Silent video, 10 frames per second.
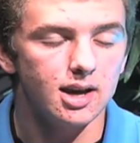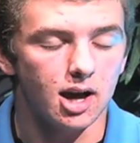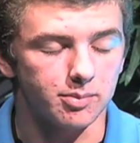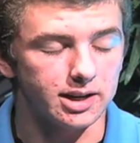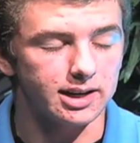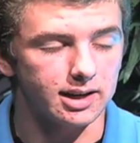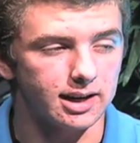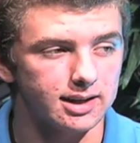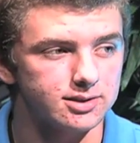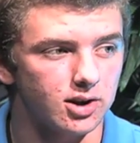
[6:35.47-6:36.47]
I'm getting a
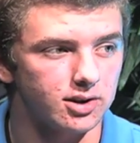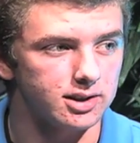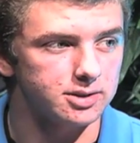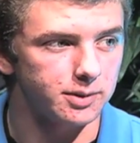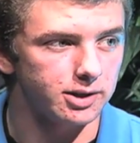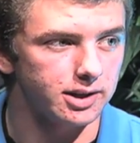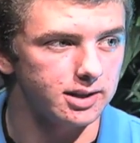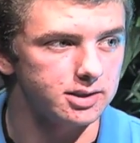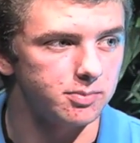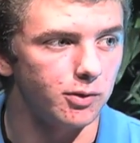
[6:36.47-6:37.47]
hands-on
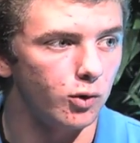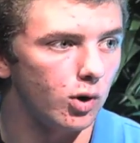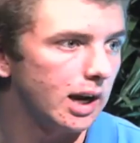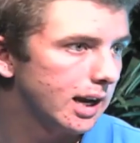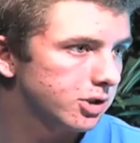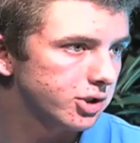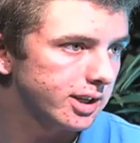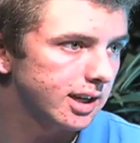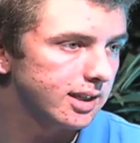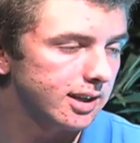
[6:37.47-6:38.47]
experience before I actually
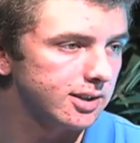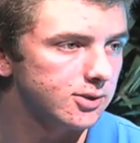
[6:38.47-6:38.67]
get there,